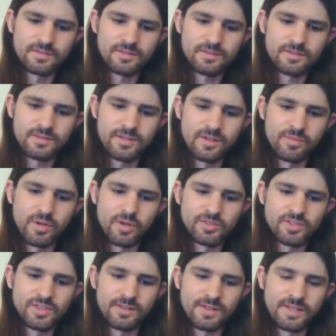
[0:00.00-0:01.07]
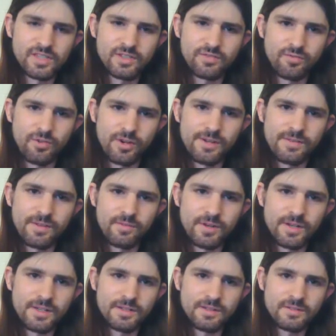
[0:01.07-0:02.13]
composed and less free than what
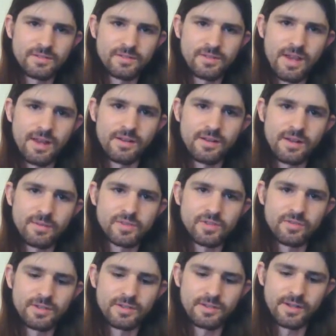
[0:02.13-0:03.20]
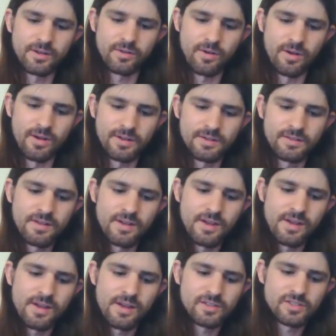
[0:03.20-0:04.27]
he ended up doing later on.
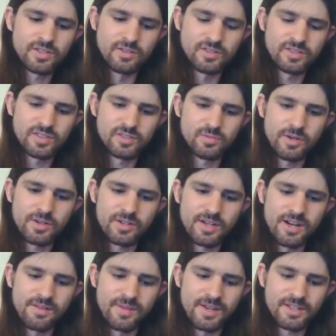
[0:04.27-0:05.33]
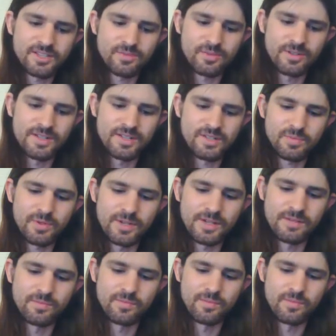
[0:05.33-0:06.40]
So it's this weird kind of mix where he's playing
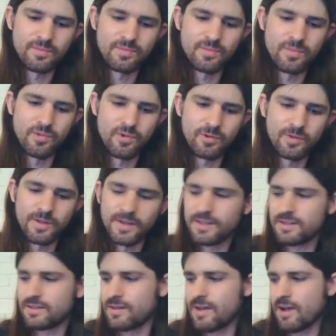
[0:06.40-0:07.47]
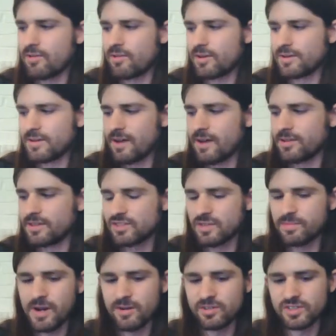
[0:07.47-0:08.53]
more like how he is on
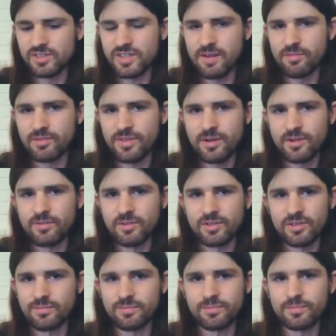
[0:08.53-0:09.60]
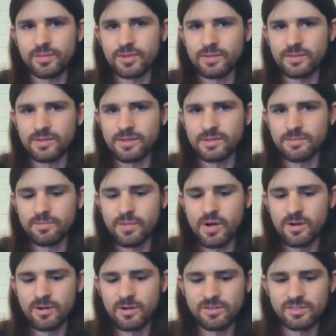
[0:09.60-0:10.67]
Powers of 10 without going completely
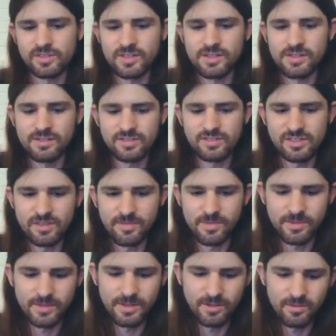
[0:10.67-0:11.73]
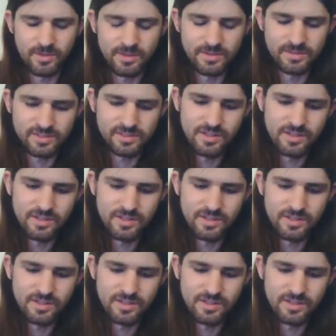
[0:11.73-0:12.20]
bonkers like he is on some of the later ones.